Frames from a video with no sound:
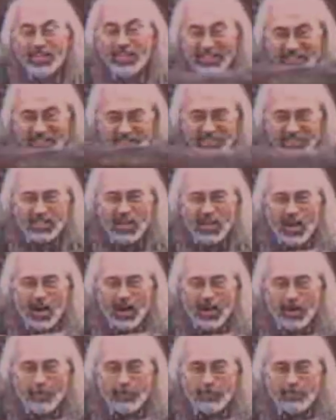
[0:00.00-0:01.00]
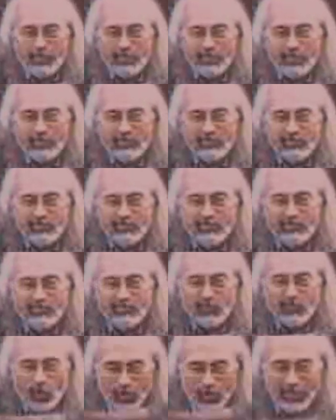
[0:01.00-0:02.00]
this is time,
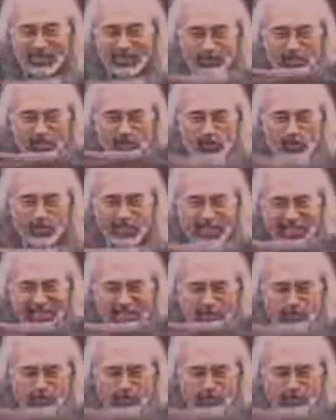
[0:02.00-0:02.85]
or at least I'm going to use this